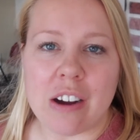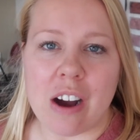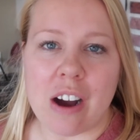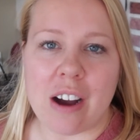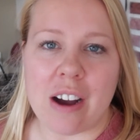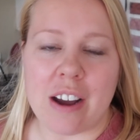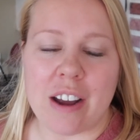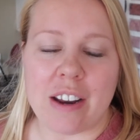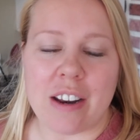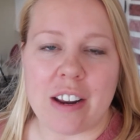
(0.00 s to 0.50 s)

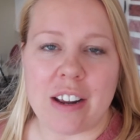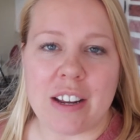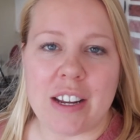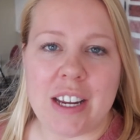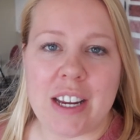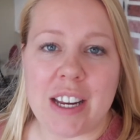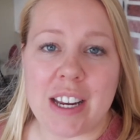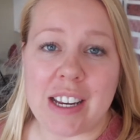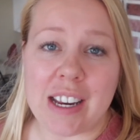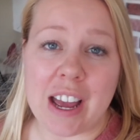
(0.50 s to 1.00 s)
on
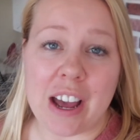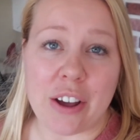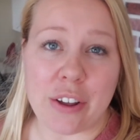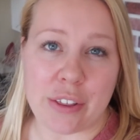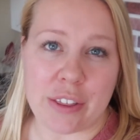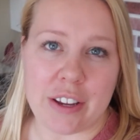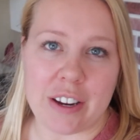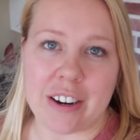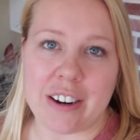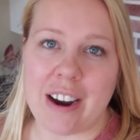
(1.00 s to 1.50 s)
eating
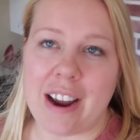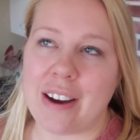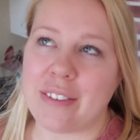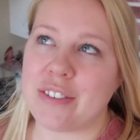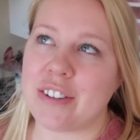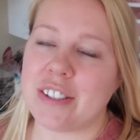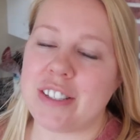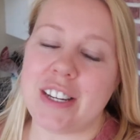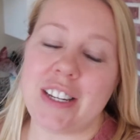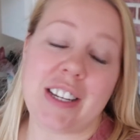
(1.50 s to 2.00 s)
healthier
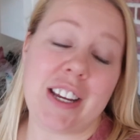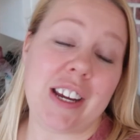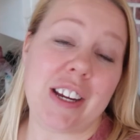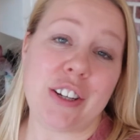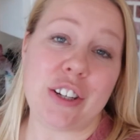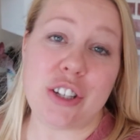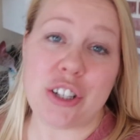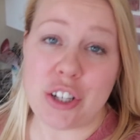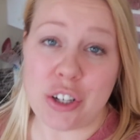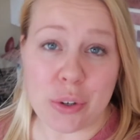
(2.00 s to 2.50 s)
after
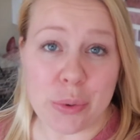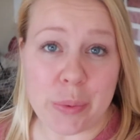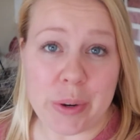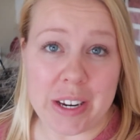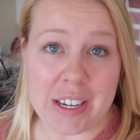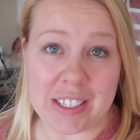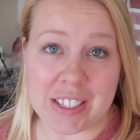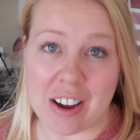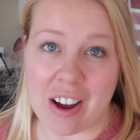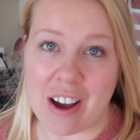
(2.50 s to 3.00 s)
taking 2
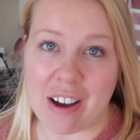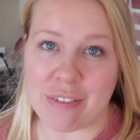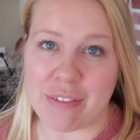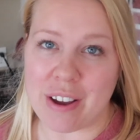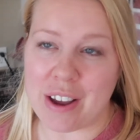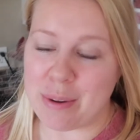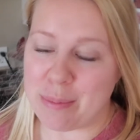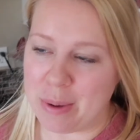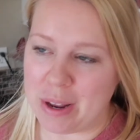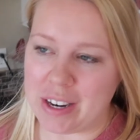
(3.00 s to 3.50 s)
weeks off,
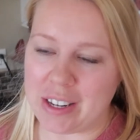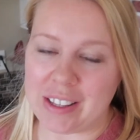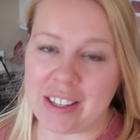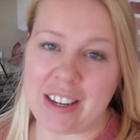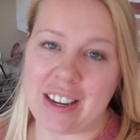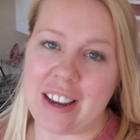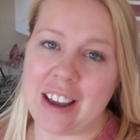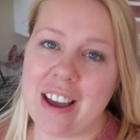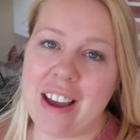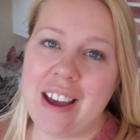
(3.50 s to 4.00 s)

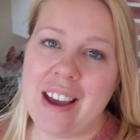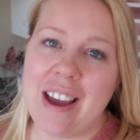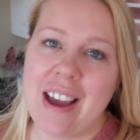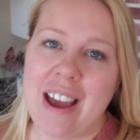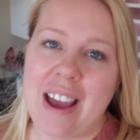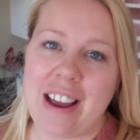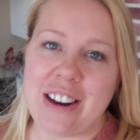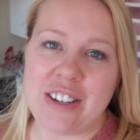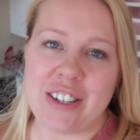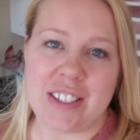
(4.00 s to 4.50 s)
admittedly,
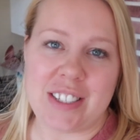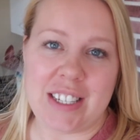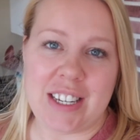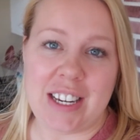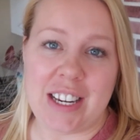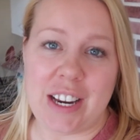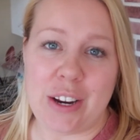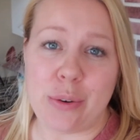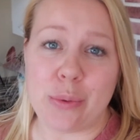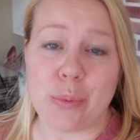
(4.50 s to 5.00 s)
and just
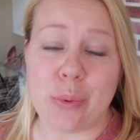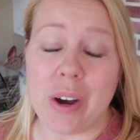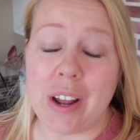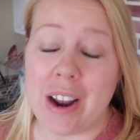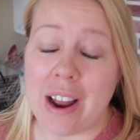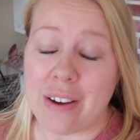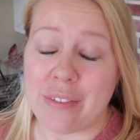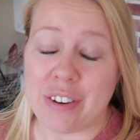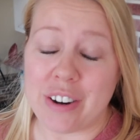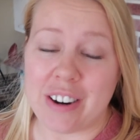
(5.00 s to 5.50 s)
eating
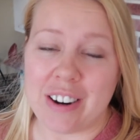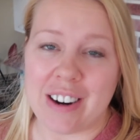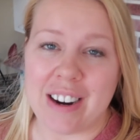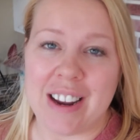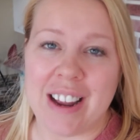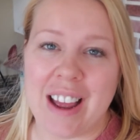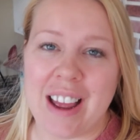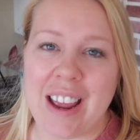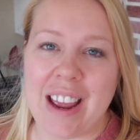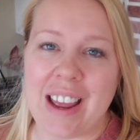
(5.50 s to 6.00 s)

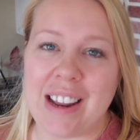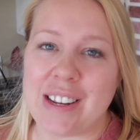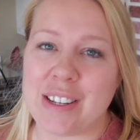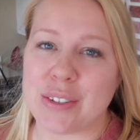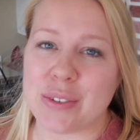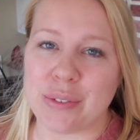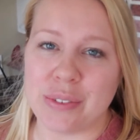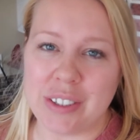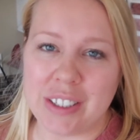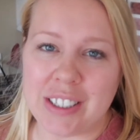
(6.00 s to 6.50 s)
whatever. It
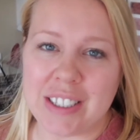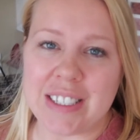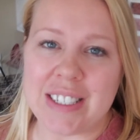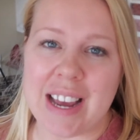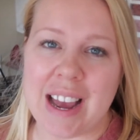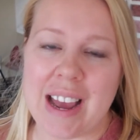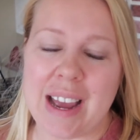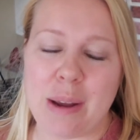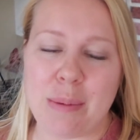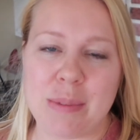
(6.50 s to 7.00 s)
is really
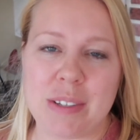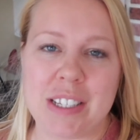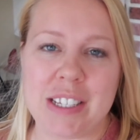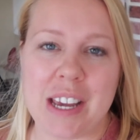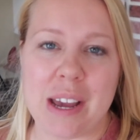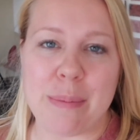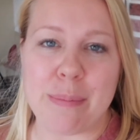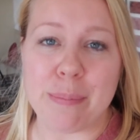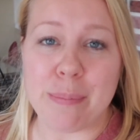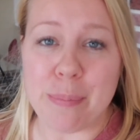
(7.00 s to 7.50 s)
time to
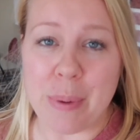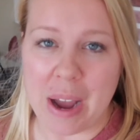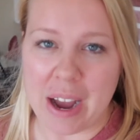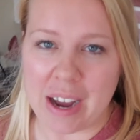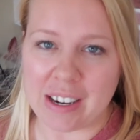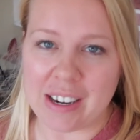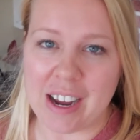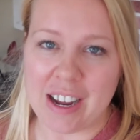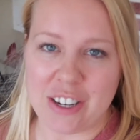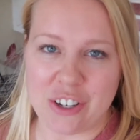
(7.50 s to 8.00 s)
get
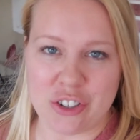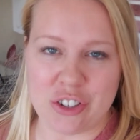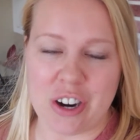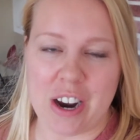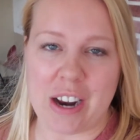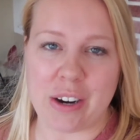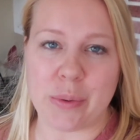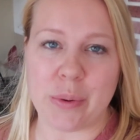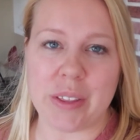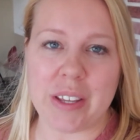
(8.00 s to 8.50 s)
back on
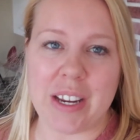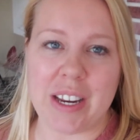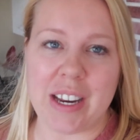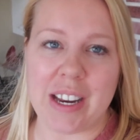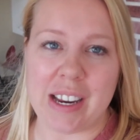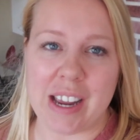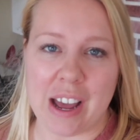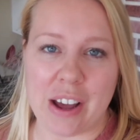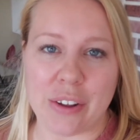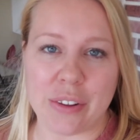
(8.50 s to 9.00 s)
track with
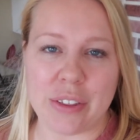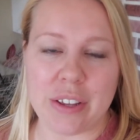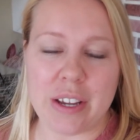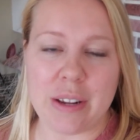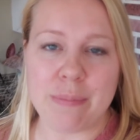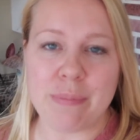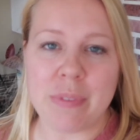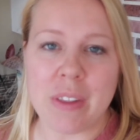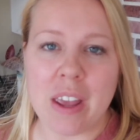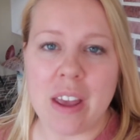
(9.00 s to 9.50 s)
eating
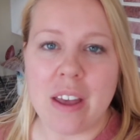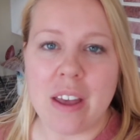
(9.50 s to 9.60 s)
healthy.